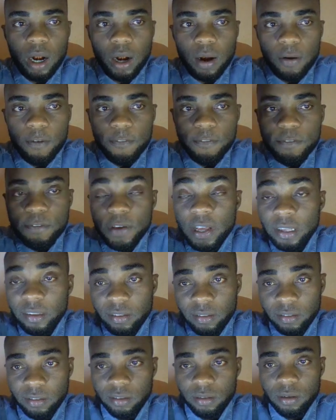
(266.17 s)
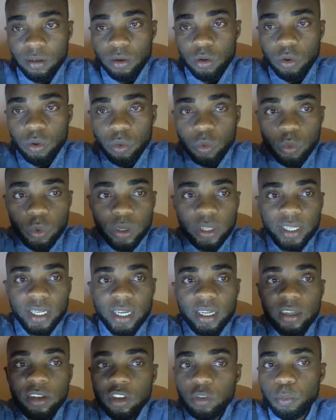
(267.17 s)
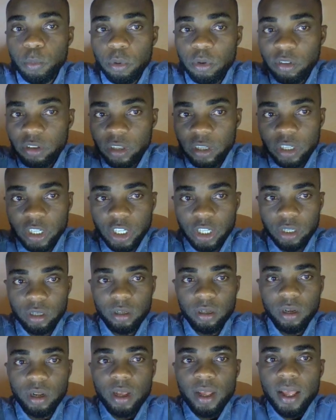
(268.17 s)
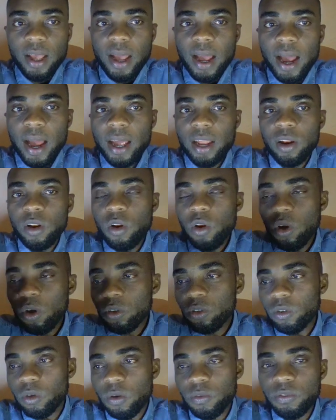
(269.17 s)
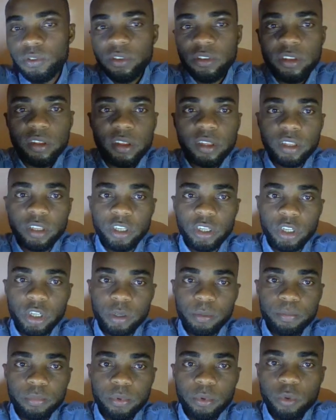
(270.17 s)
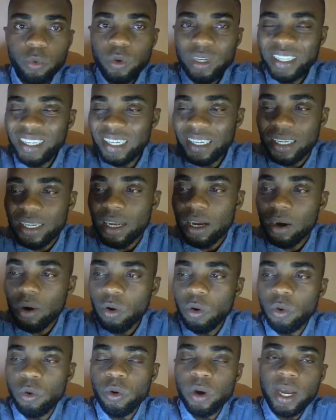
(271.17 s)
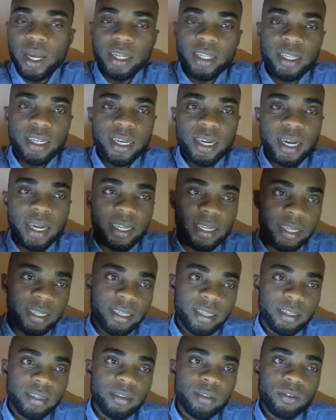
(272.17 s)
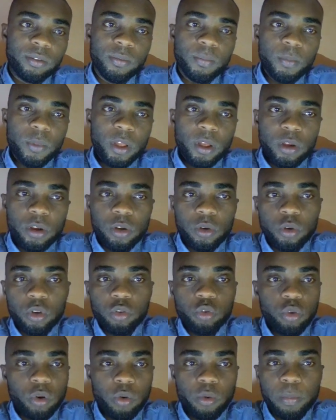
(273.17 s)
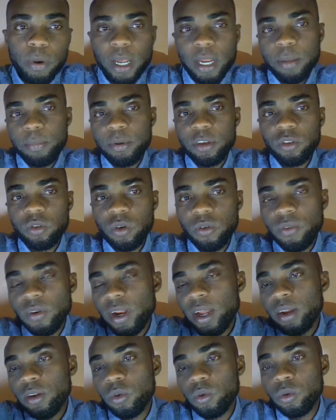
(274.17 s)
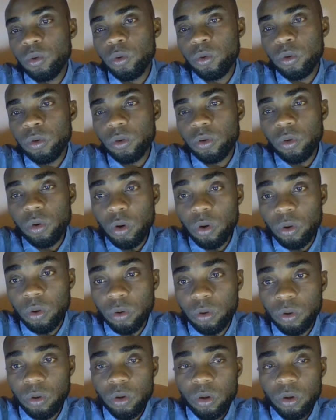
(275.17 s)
faced with a dispossession and loss of citizenship within their own ethnic identities. Those who occupy the piece of land knew